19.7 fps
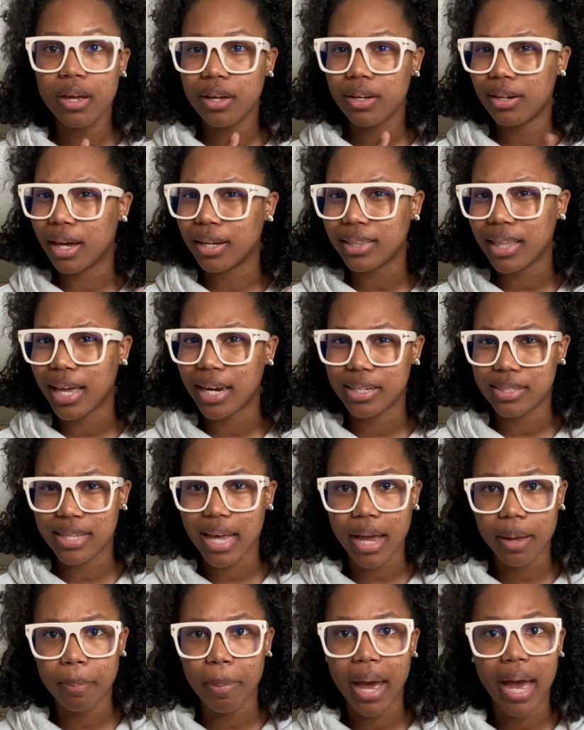Not that
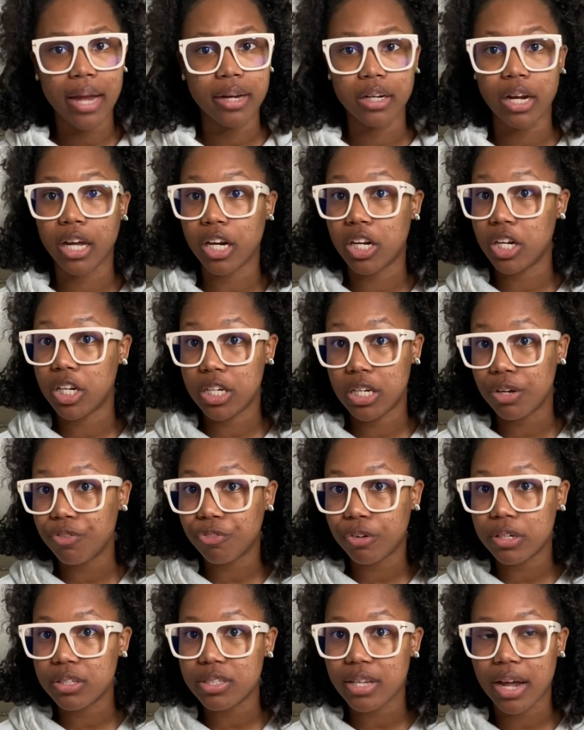exact bag, not a
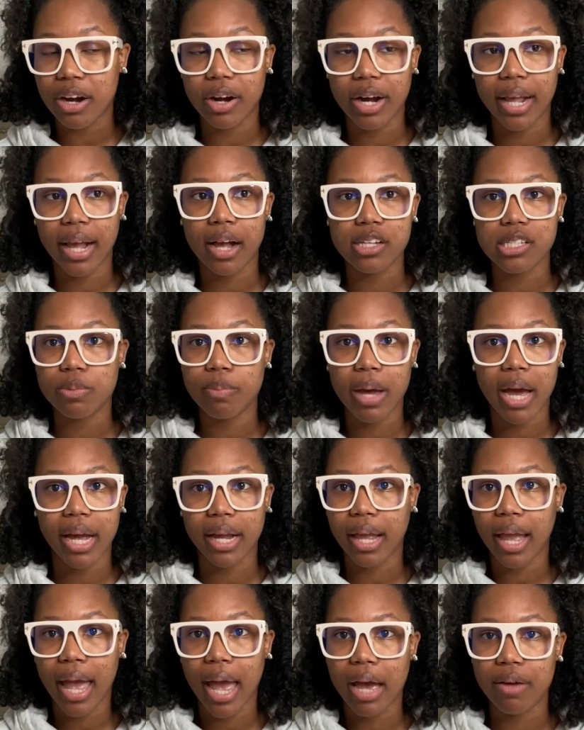different Saturday house bag.
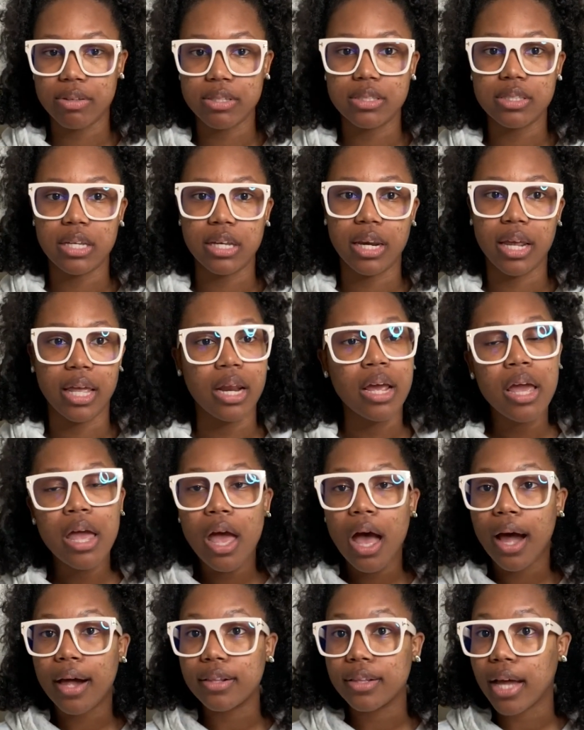Haven't seen it.
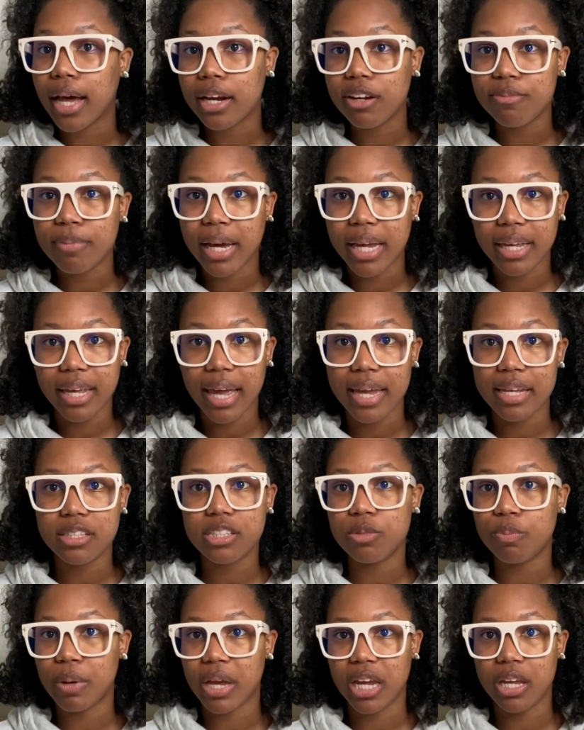A lot of my Kate
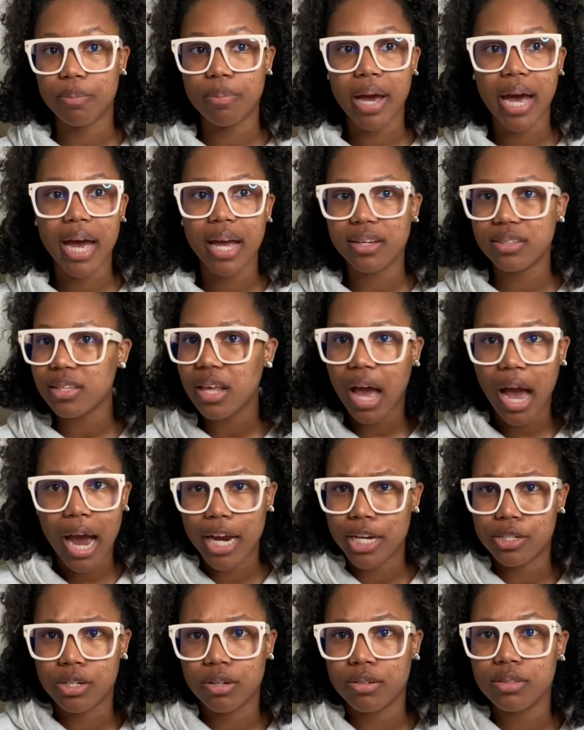Spade bags, I
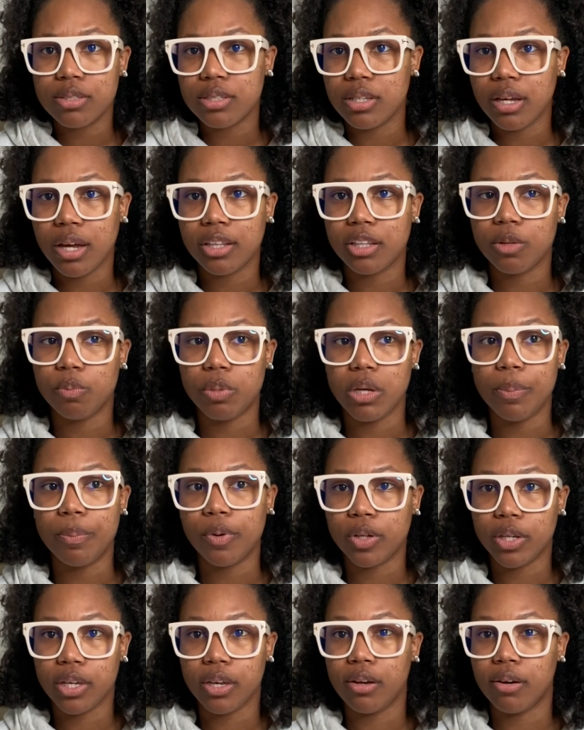don't see other people
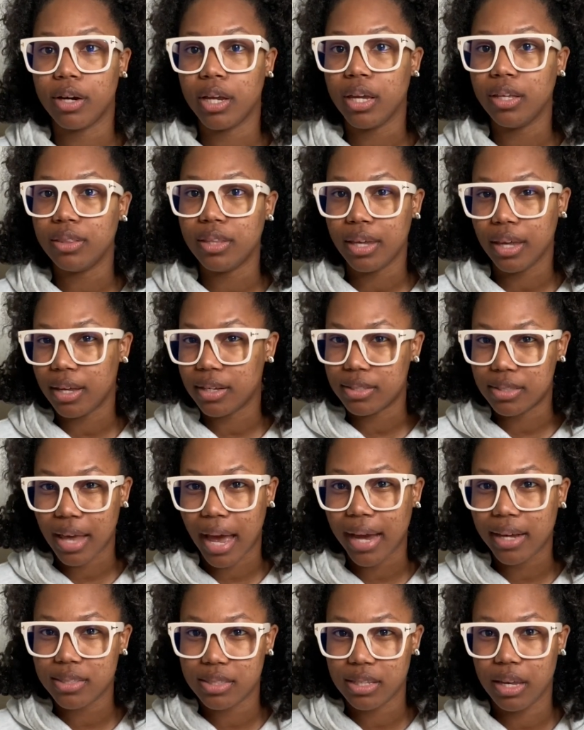carrying the
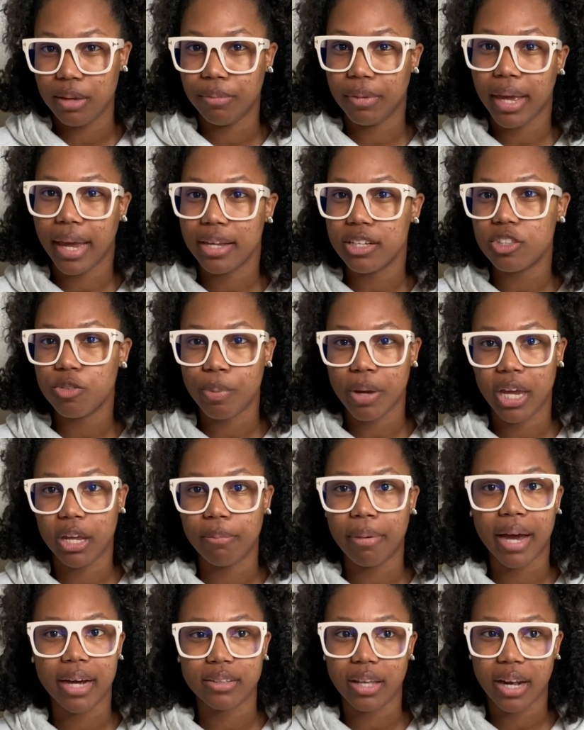exact same Kate Spade
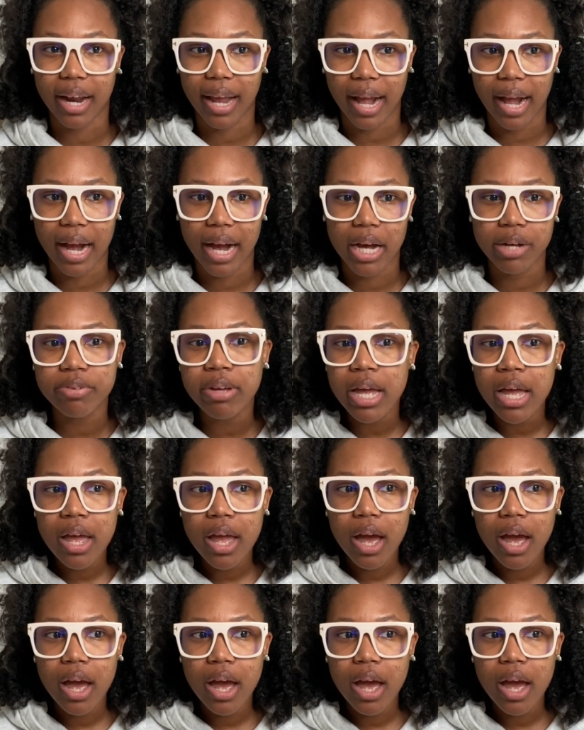bag that I have.